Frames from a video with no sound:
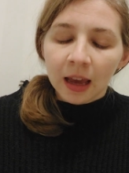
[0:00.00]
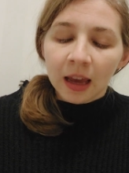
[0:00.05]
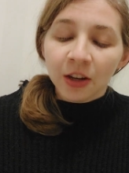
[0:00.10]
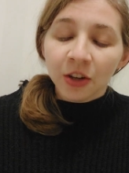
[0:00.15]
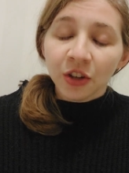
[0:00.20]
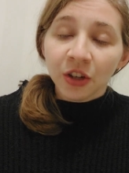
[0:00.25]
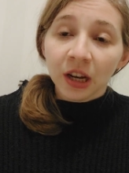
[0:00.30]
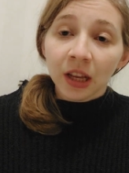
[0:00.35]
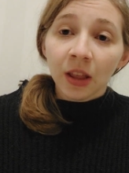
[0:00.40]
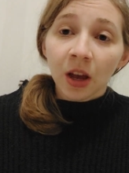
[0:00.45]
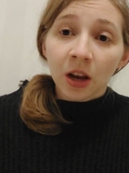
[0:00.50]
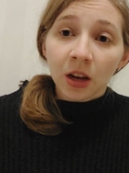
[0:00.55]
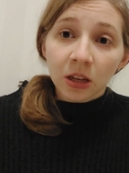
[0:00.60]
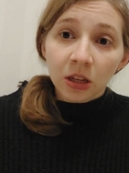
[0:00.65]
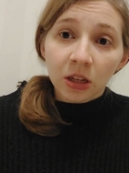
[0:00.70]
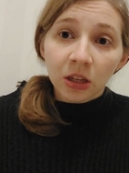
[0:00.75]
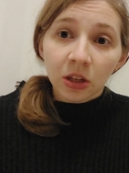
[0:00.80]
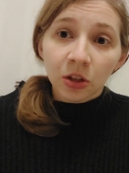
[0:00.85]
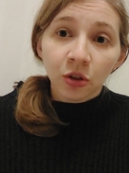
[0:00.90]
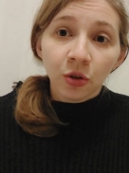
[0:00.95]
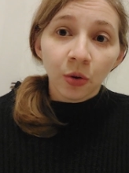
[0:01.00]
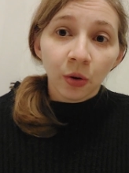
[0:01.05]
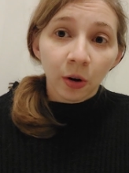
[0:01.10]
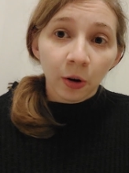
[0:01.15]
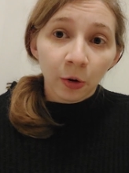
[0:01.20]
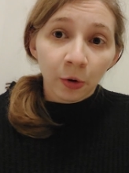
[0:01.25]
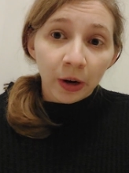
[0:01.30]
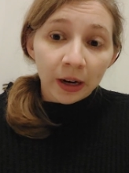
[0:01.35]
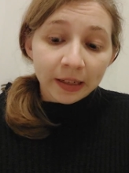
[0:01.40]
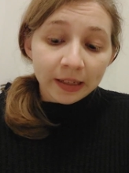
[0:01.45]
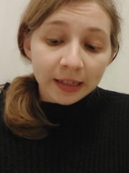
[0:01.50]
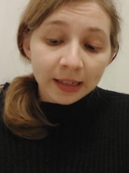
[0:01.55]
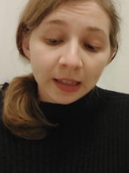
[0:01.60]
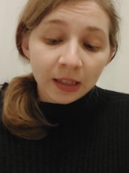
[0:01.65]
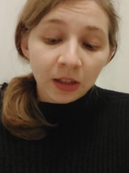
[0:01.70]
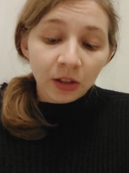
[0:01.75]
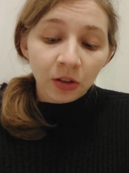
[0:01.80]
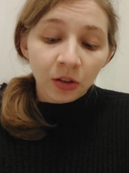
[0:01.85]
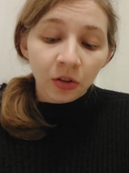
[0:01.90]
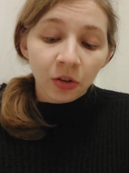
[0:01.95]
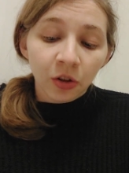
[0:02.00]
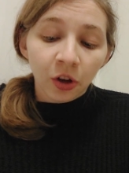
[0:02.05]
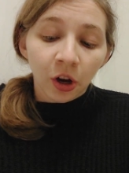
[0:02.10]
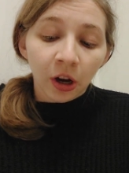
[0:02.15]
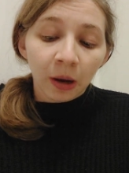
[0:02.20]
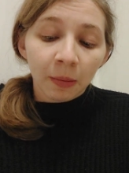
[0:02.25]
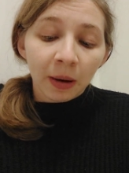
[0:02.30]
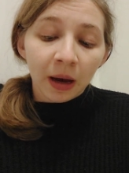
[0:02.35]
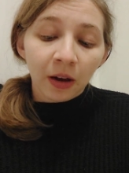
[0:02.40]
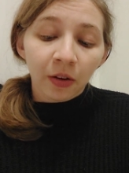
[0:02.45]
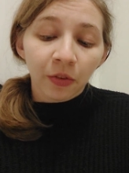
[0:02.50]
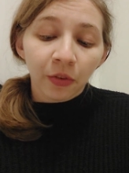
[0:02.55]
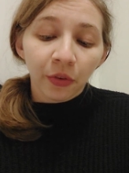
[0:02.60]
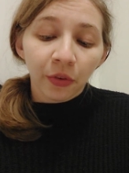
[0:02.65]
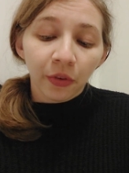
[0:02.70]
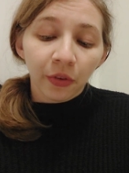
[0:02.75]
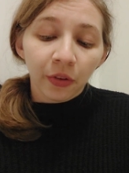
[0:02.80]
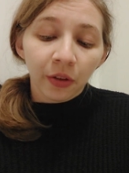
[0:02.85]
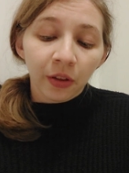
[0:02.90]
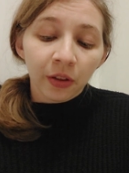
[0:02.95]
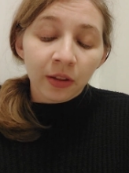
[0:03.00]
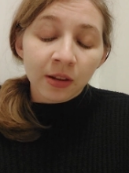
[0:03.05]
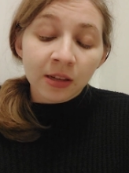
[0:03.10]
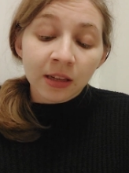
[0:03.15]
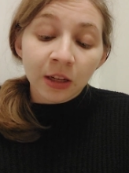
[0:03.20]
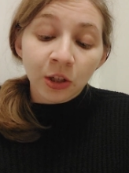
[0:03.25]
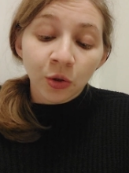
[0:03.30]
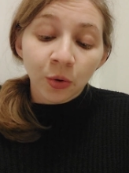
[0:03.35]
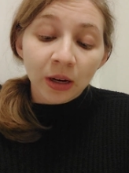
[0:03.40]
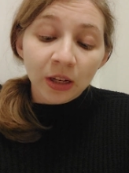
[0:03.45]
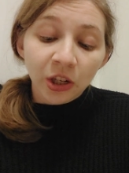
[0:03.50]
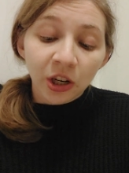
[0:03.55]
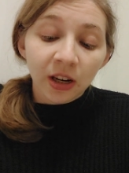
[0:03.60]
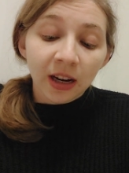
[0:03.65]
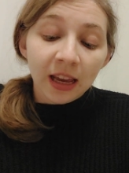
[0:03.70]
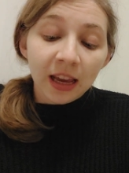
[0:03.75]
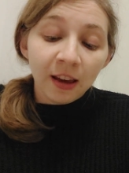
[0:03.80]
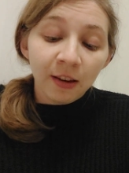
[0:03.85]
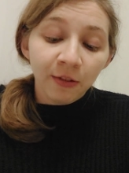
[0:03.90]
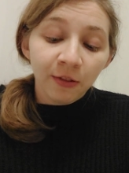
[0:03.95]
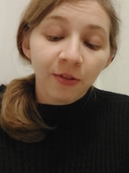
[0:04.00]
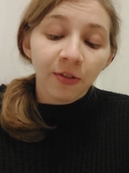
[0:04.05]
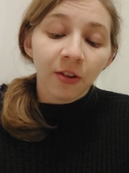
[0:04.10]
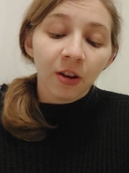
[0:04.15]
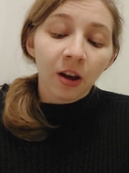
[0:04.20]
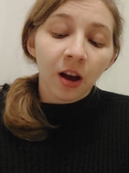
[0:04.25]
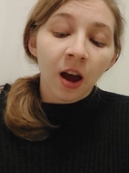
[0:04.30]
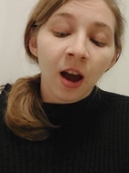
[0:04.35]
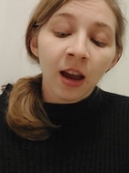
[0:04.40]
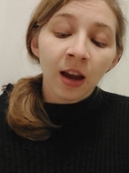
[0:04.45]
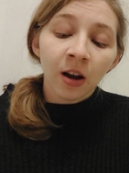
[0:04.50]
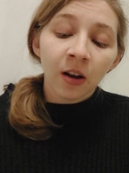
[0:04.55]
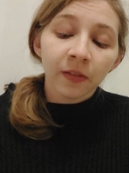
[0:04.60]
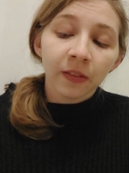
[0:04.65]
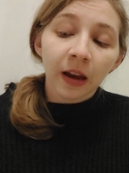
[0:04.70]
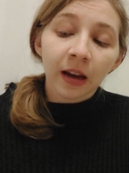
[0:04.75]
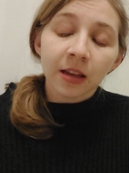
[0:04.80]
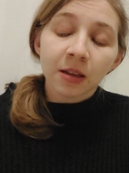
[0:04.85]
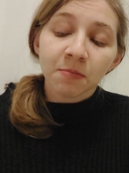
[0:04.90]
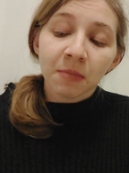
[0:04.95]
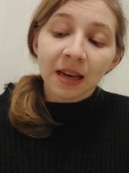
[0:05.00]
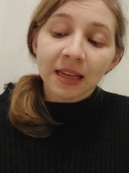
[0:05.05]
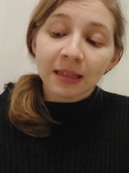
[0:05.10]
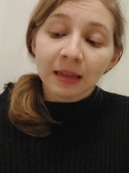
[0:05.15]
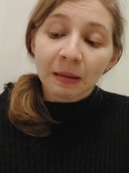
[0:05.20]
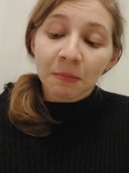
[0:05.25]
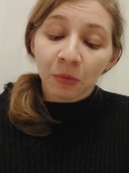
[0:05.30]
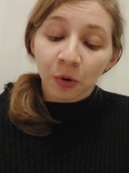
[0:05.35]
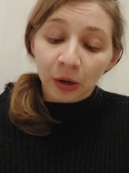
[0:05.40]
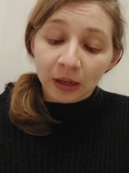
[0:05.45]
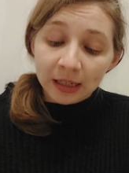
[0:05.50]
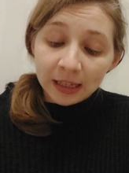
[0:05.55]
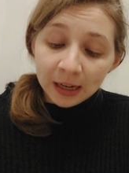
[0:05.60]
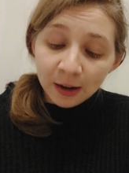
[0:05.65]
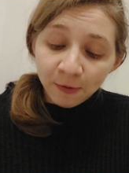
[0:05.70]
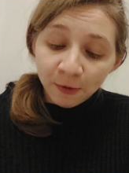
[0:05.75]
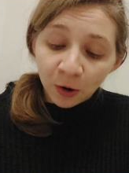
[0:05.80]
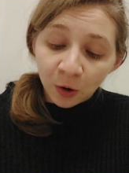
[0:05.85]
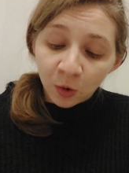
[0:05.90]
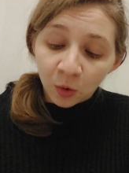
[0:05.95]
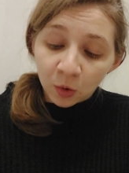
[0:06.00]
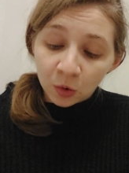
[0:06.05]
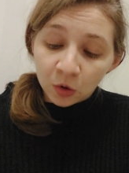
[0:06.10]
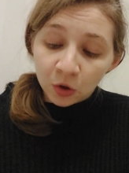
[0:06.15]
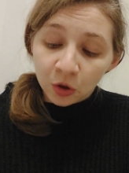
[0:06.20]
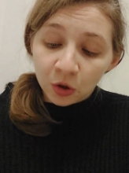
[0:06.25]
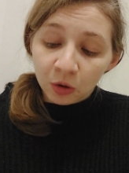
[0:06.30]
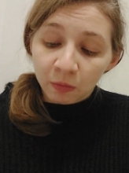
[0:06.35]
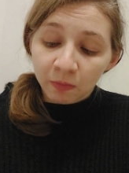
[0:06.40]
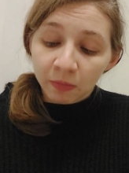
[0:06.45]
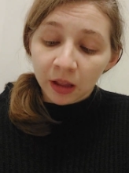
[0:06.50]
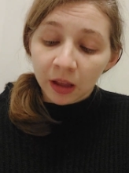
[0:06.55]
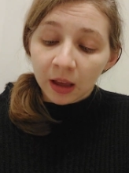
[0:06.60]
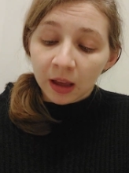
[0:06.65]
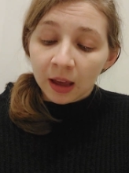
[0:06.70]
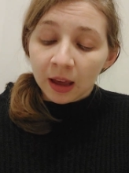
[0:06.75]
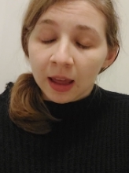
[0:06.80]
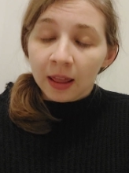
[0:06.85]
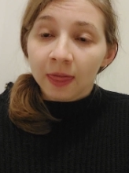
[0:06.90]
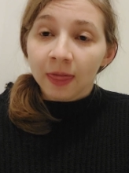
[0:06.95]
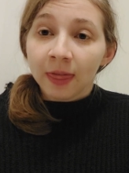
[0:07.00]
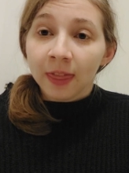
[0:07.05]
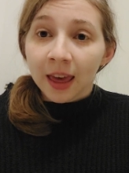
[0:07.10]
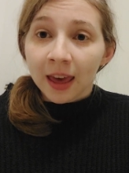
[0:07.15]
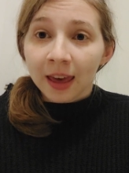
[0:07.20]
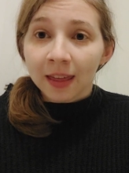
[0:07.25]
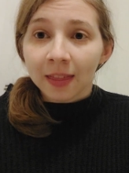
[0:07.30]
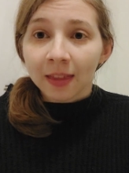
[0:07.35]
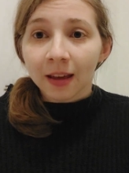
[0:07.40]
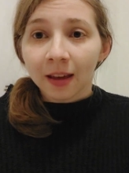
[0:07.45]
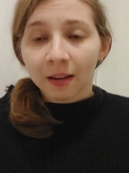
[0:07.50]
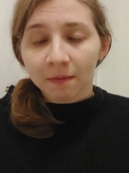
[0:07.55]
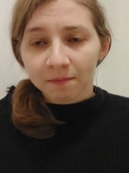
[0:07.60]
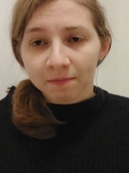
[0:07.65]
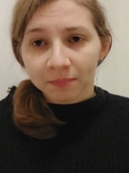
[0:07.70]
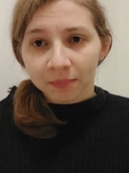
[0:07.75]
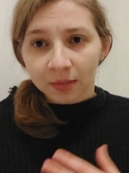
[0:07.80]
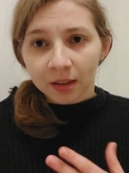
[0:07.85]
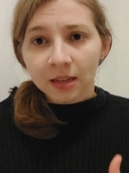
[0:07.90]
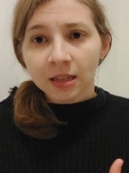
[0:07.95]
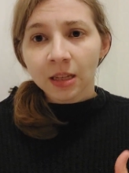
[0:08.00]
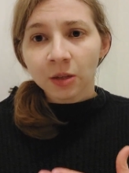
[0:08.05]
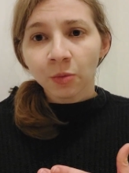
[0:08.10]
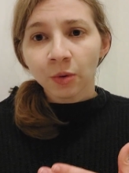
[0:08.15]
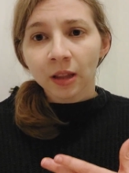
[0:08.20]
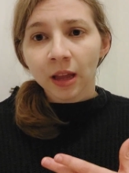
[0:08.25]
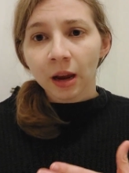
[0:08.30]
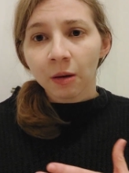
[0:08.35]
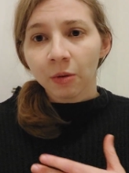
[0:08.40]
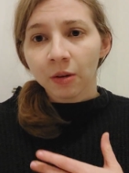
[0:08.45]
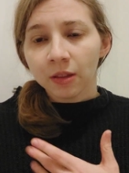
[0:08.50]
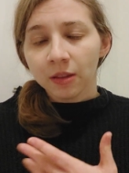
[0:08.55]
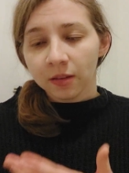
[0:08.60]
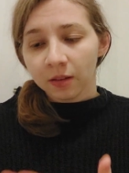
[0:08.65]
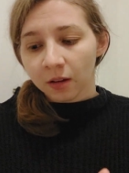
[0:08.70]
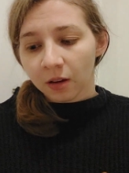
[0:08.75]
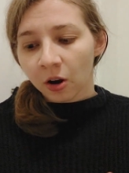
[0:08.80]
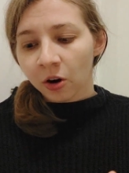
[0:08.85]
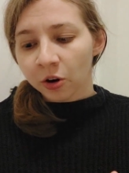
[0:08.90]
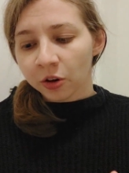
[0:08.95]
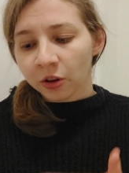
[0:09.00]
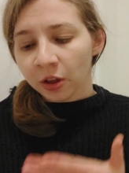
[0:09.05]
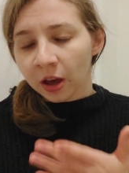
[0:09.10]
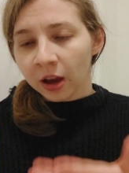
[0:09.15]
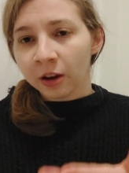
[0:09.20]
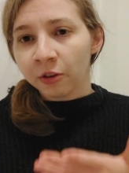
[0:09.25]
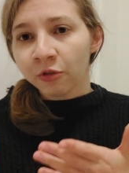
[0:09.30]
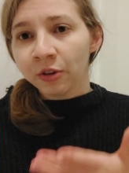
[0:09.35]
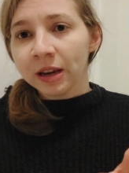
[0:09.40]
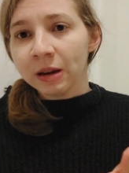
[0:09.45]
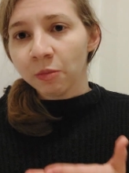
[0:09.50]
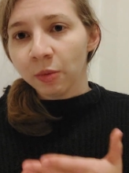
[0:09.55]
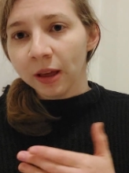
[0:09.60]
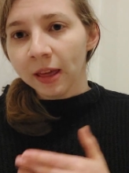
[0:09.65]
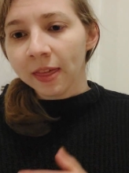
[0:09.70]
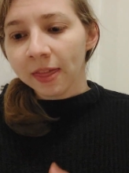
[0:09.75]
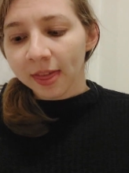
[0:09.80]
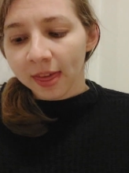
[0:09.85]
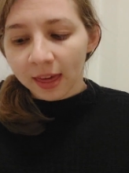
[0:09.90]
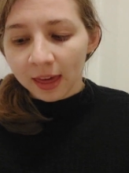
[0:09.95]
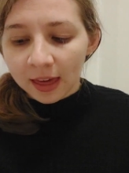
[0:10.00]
She does, to her credit, talk about the situation. If eye contact makes it more difficult, then this is what I would agree with.